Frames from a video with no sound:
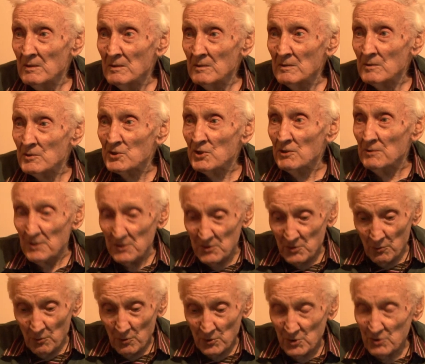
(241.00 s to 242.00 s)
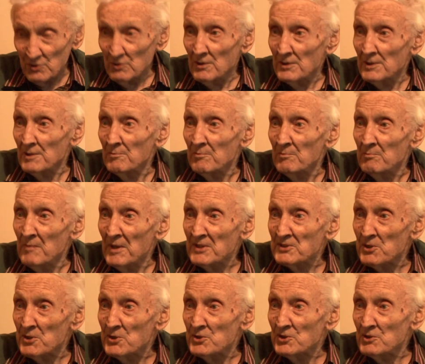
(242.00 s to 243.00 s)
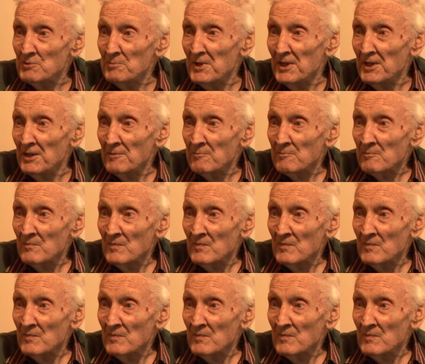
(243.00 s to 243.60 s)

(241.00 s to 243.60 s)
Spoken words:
and shone a torch on a message to me.